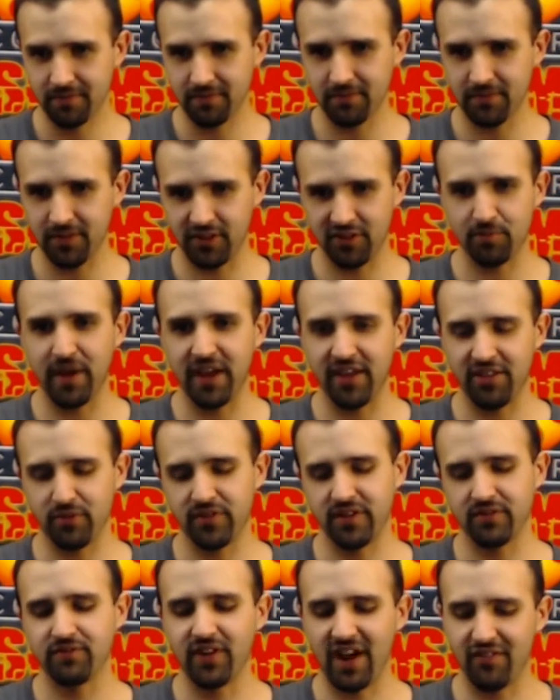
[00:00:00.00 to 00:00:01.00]
the space
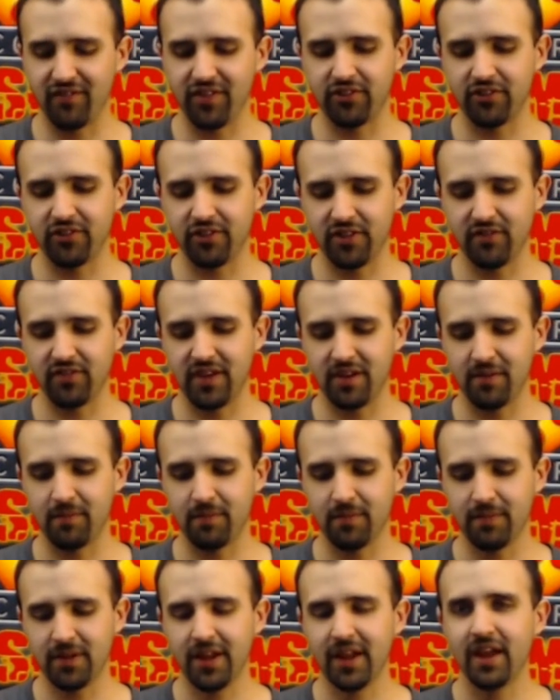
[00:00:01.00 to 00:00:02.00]
within 5 inches of him
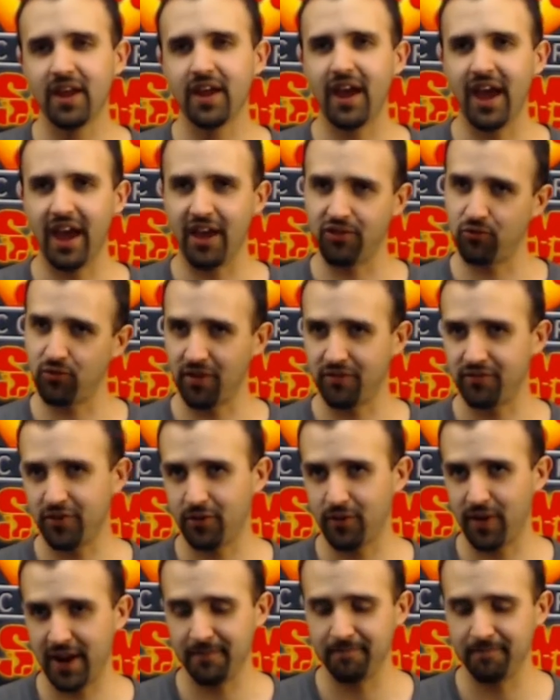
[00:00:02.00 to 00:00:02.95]
as rough terrain.